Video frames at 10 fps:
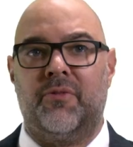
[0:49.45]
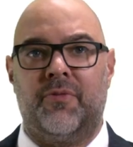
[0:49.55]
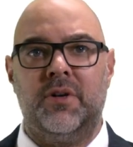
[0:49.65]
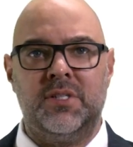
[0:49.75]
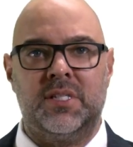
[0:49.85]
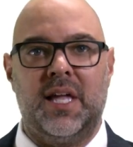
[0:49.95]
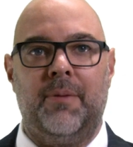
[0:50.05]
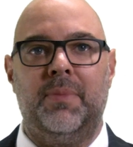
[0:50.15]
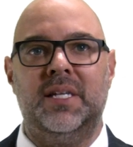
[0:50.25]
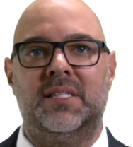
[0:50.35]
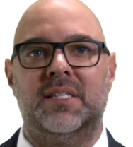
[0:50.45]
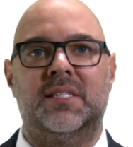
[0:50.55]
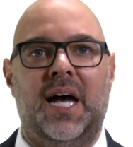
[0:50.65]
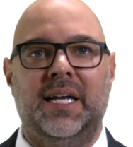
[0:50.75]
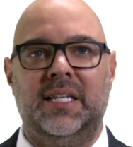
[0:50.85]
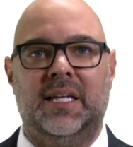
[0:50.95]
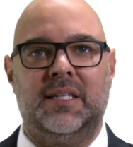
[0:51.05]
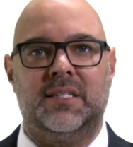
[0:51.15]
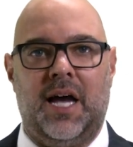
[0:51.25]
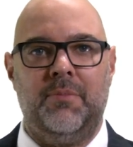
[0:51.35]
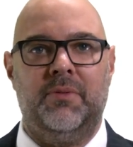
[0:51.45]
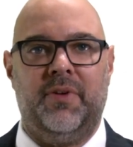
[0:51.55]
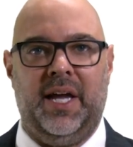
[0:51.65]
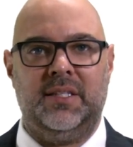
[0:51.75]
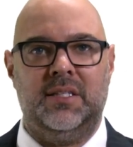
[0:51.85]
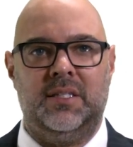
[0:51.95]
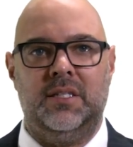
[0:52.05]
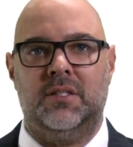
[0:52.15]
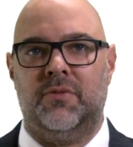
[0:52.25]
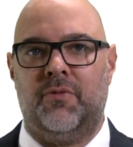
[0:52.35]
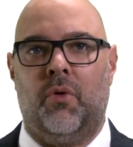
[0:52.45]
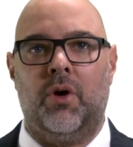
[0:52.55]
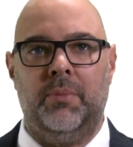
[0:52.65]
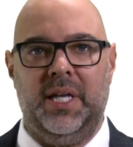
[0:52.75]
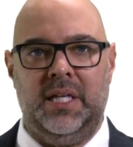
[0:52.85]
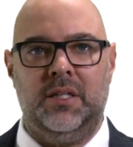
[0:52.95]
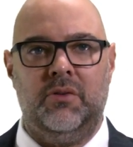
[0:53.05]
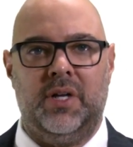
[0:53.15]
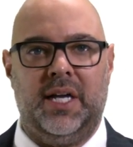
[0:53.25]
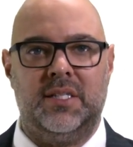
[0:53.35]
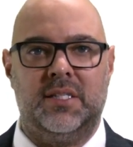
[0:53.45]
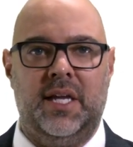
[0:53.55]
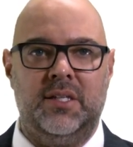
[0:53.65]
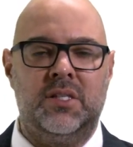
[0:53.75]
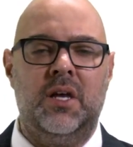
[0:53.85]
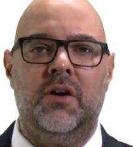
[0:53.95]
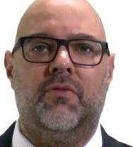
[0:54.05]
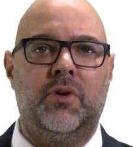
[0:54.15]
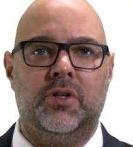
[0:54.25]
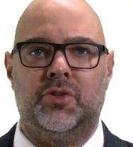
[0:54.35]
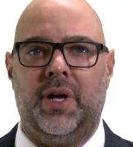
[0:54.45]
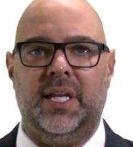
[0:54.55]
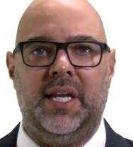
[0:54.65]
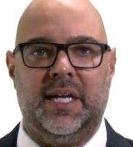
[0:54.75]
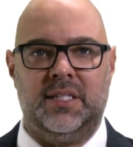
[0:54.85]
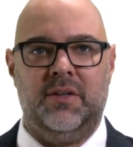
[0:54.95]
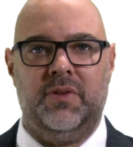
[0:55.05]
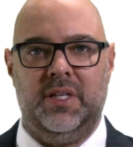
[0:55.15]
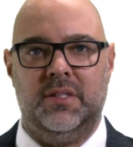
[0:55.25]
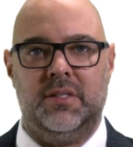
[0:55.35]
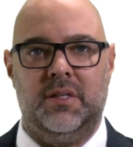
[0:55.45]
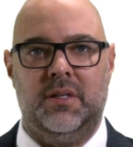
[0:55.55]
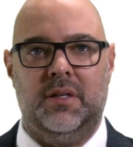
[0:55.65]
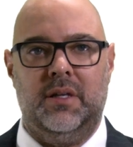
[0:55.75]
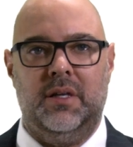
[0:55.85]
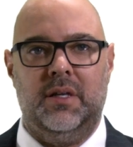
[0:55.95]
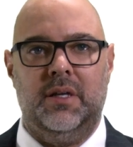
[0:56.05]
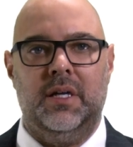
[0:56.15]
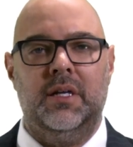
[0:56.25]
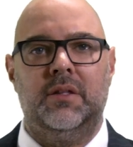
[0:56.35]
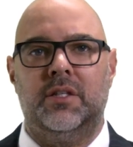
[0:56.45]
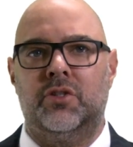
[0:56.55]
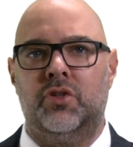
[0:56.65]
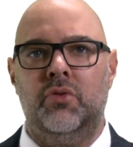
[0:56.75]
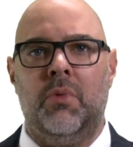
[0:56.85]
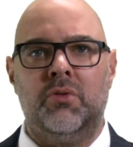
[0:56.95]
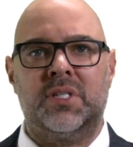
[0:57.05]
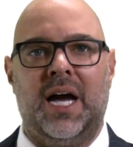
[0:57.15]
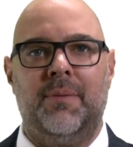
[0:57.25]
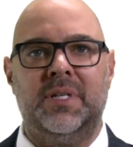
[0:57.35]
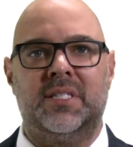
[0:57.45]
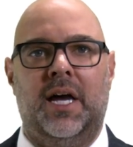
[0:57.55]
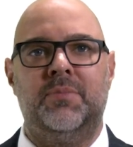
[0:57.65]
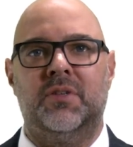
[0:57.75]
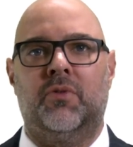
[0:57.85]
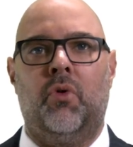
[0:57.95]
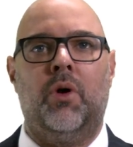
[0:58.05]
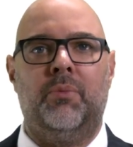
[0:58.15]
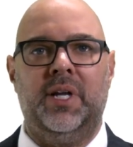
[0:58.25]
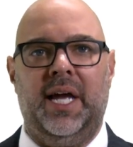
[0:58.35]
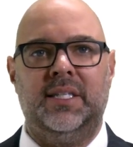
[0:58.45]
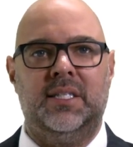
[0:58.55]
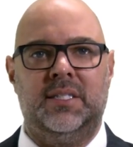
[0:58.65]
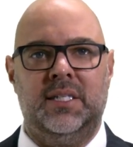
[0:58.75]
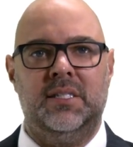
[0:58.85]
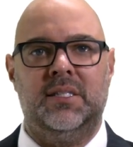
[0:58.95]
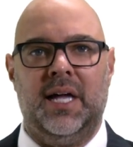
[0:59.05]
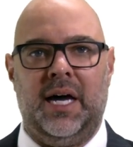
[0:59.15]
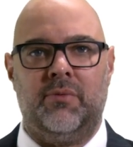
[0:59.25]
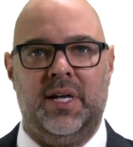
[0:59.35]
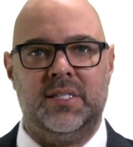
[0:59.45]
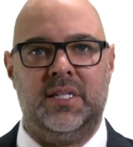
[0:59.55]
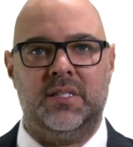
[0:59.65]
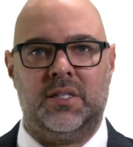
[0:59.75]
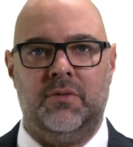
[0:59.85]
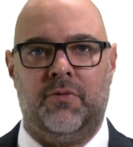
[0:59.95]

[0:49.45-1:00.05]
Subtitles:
first step is deciding on the type of entity to form in the United States for your trading activities. The 2 most common types of corporate entities non-residents can